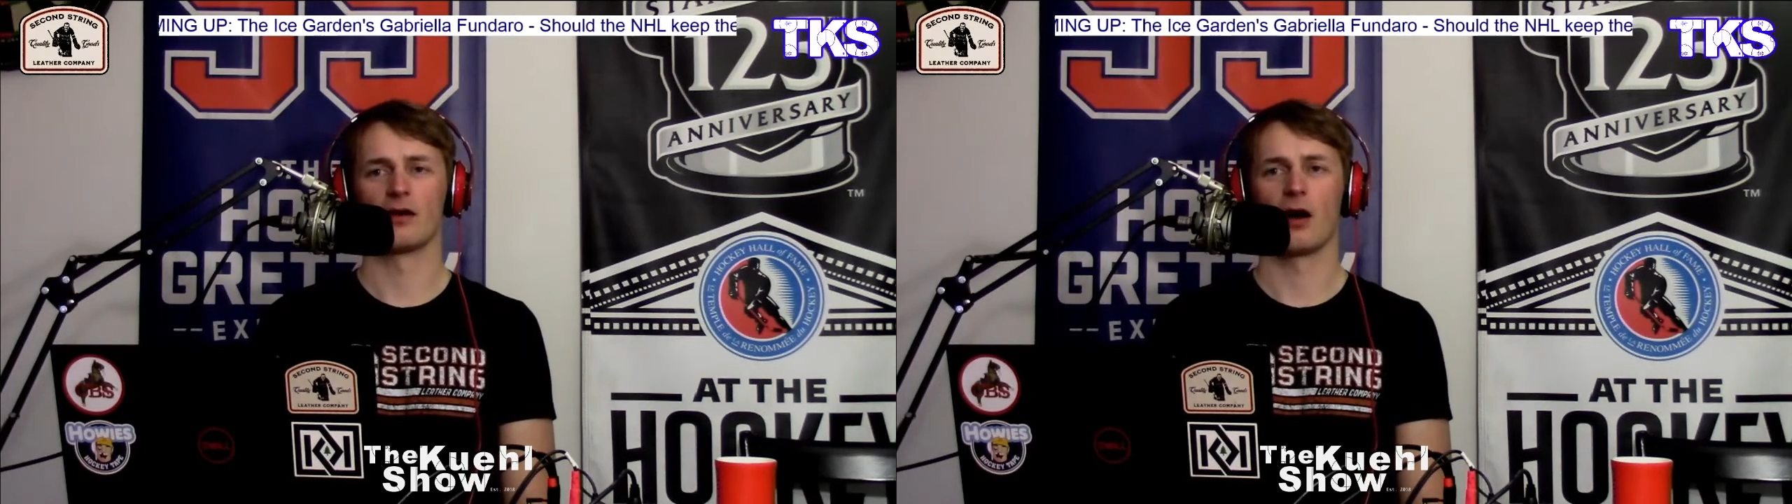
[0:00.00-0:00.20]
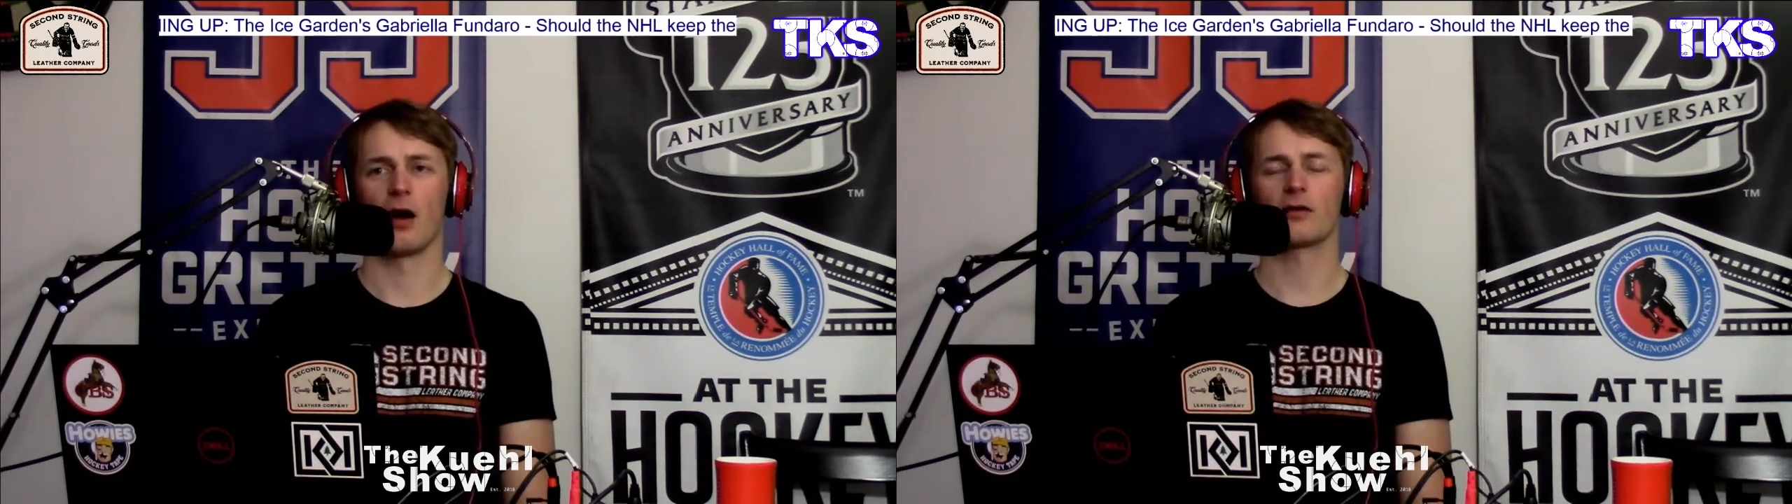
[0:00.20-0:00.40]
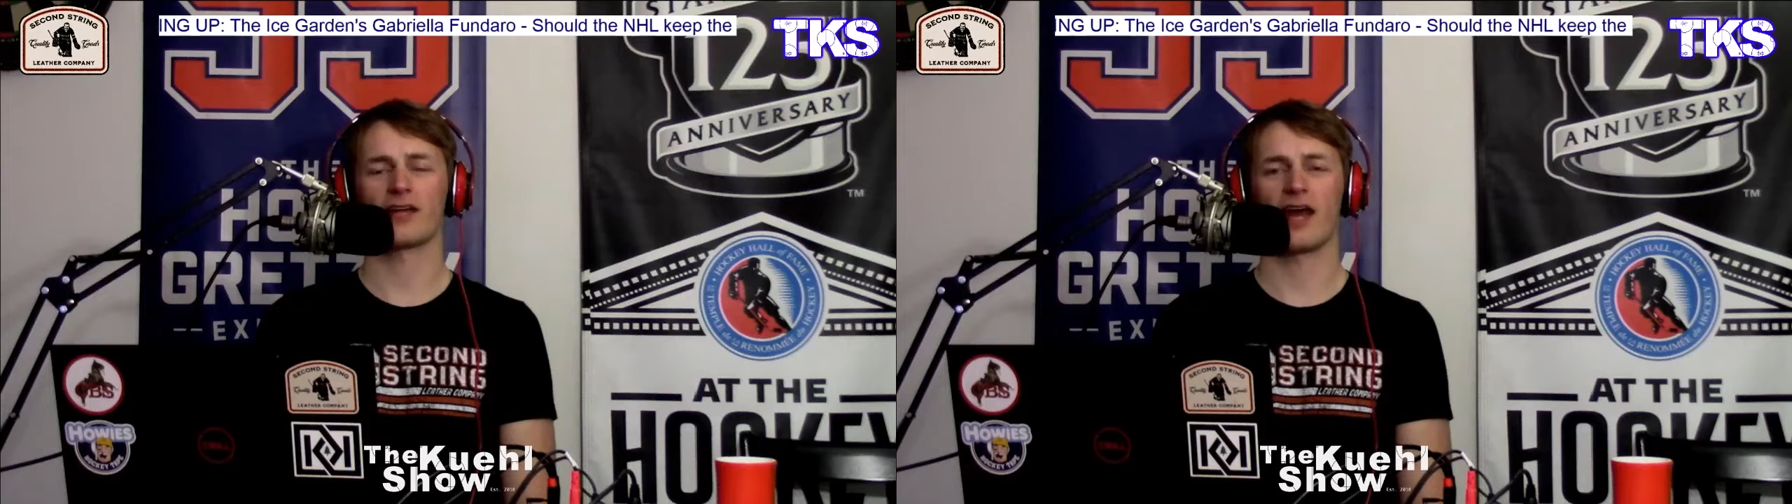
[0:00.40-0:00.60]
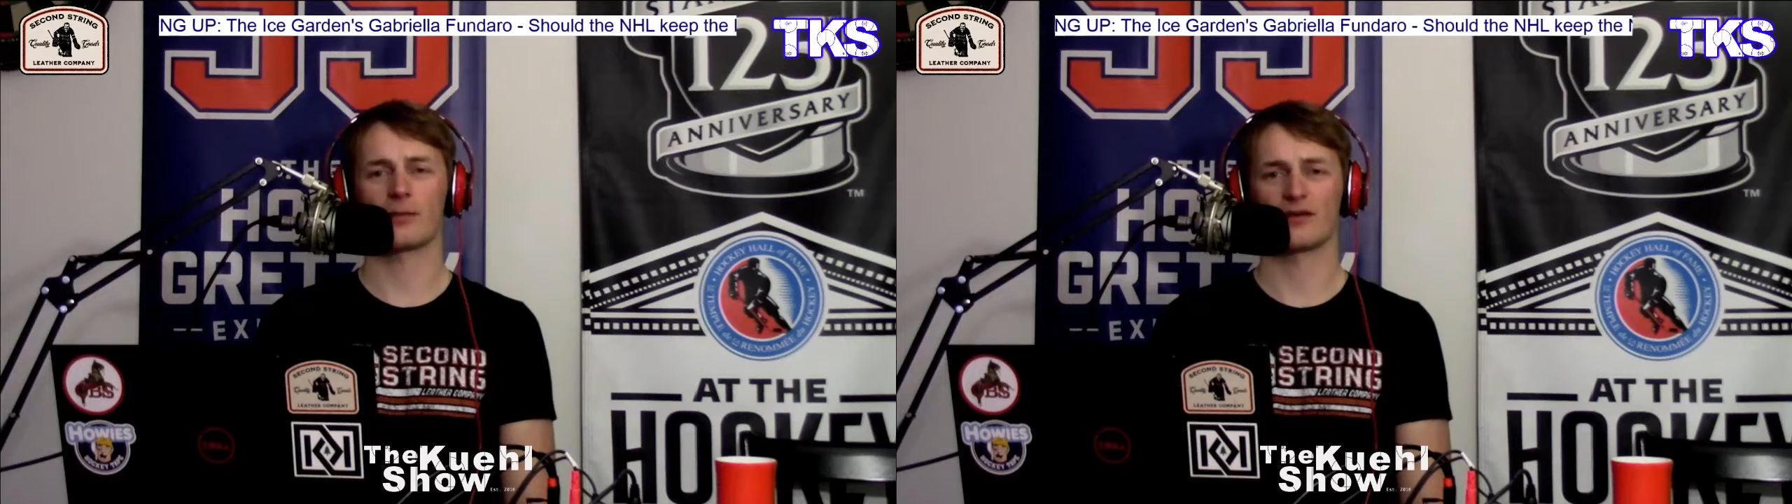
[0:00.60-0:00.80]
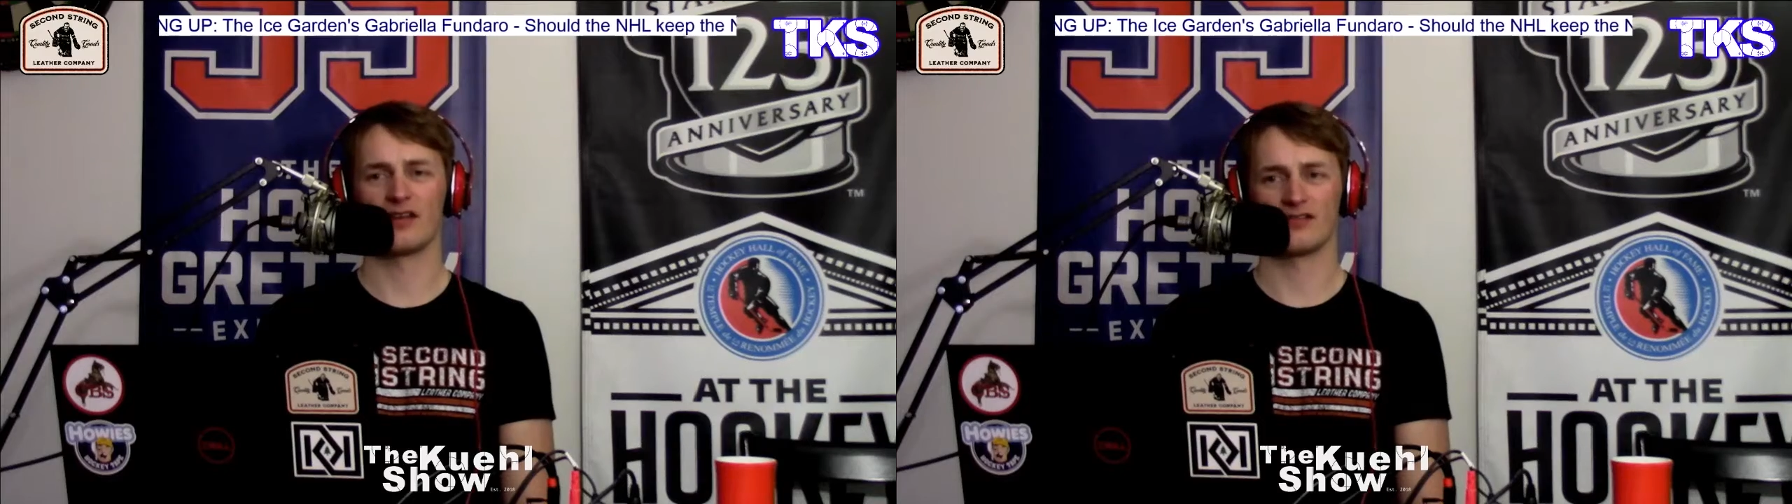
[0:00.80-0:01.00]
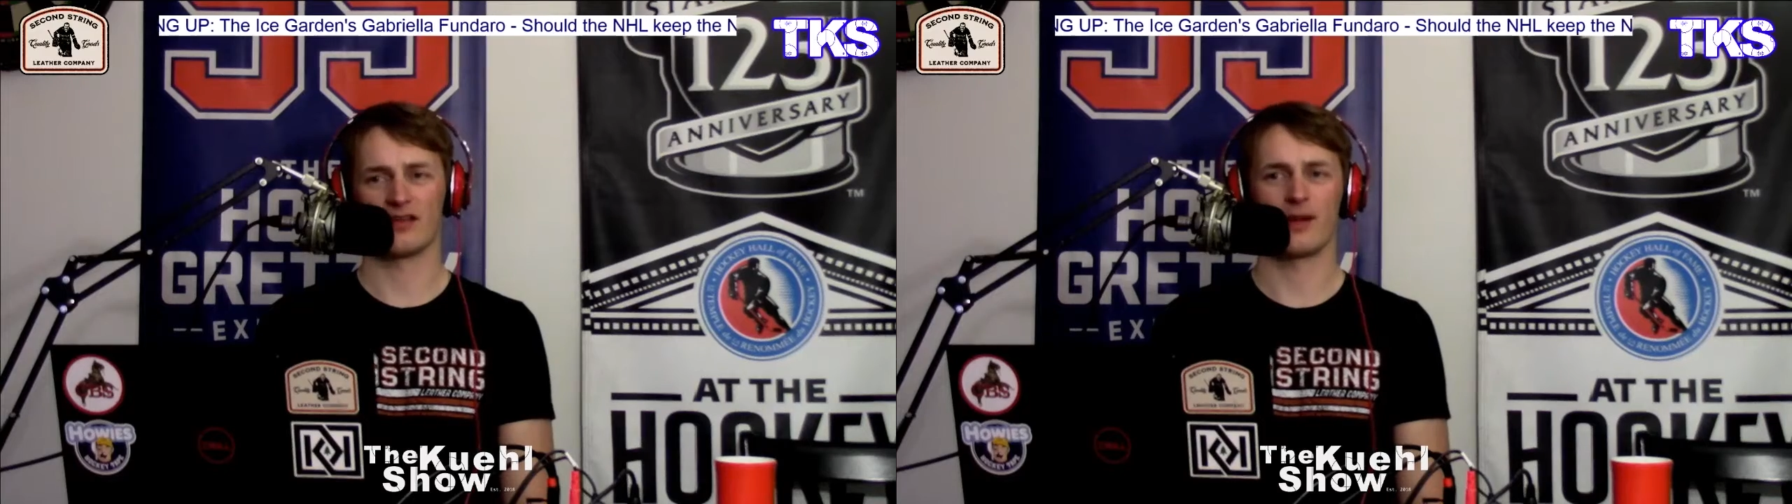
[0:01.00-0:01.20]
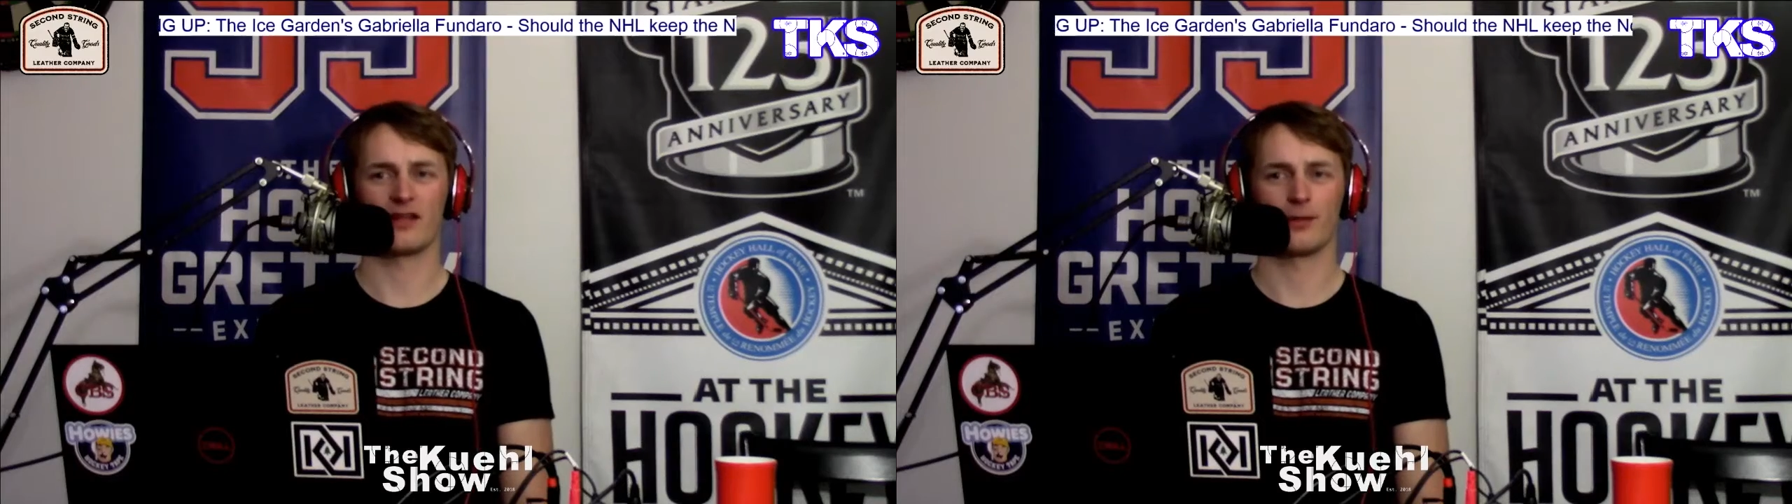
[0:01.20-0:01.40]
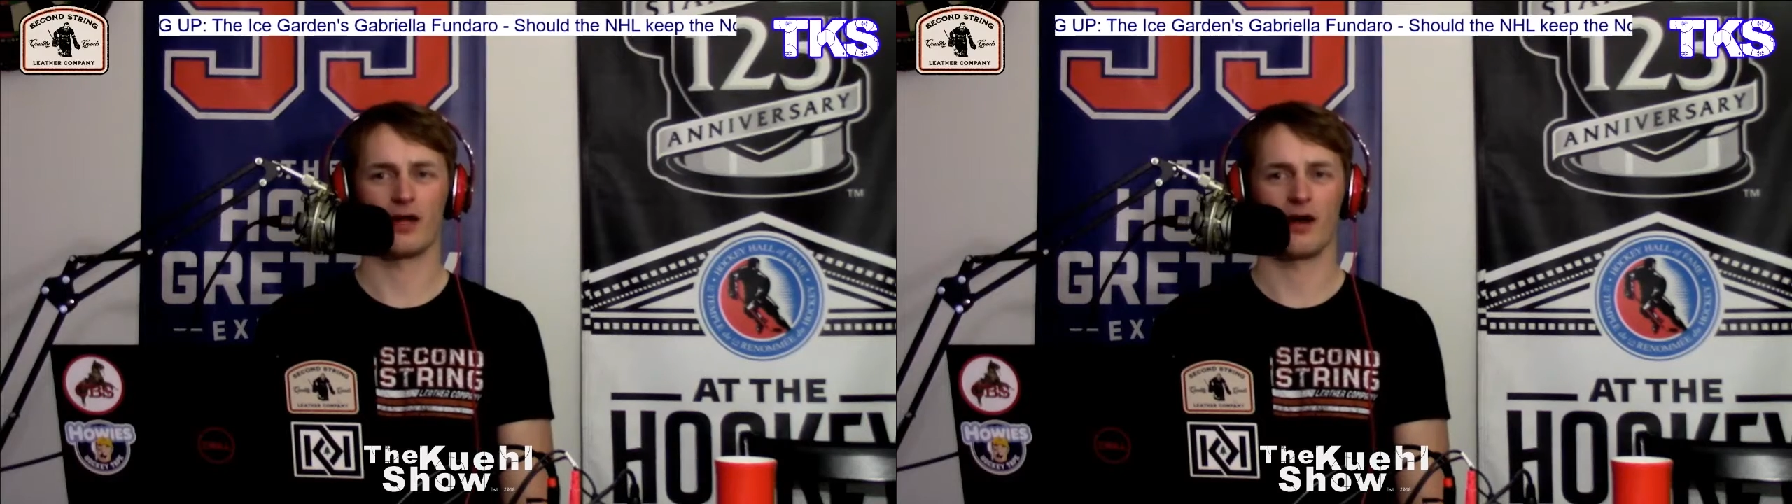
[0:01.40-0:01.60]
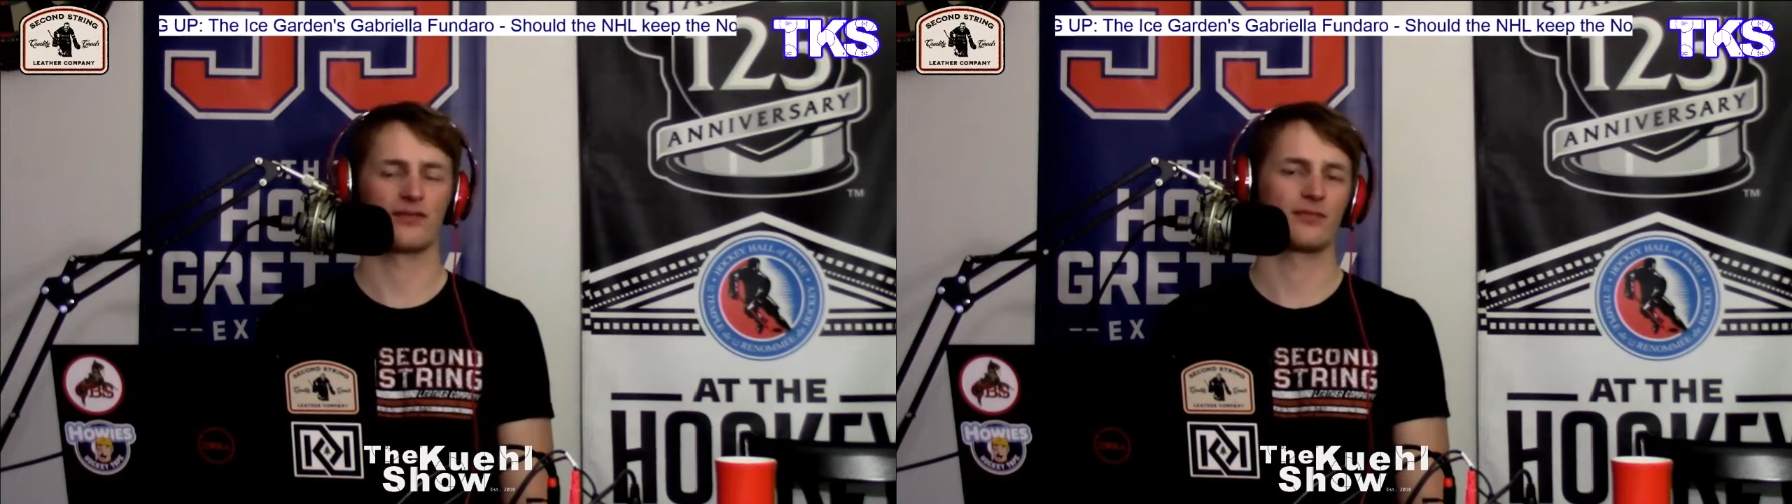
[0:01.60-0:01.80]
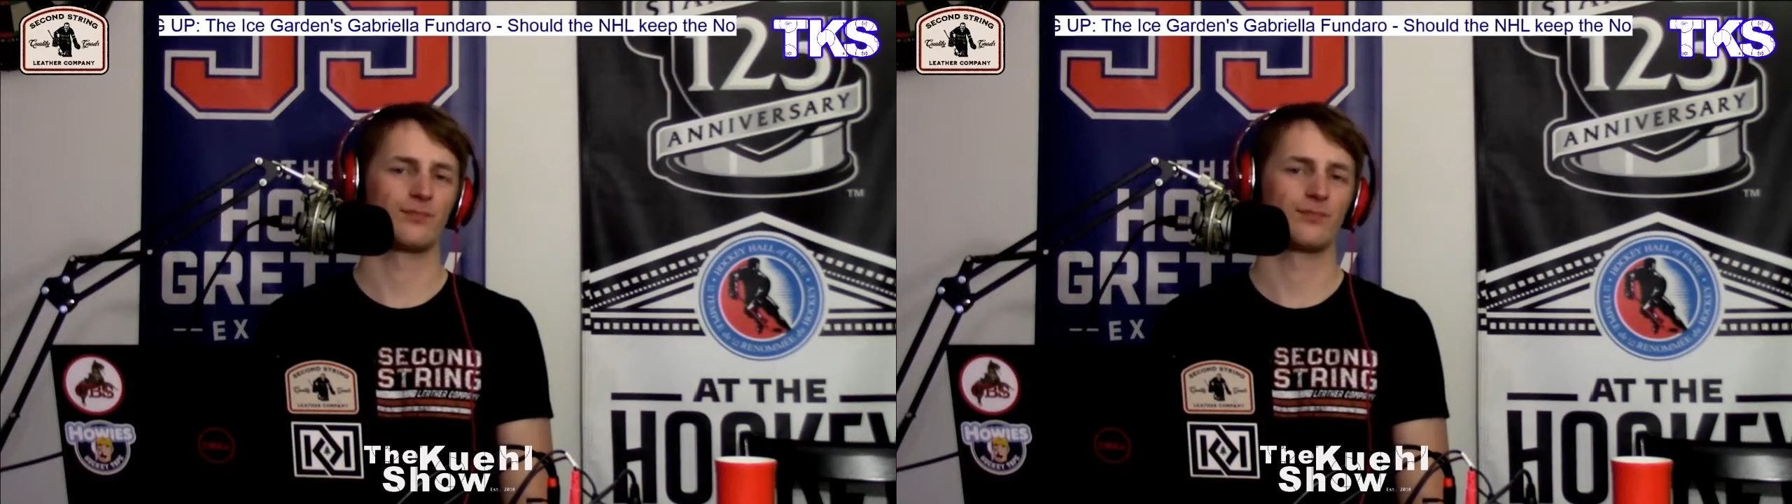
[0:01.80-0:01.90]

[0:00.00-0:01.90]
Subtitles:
Hart caliber season. They make the playoffs.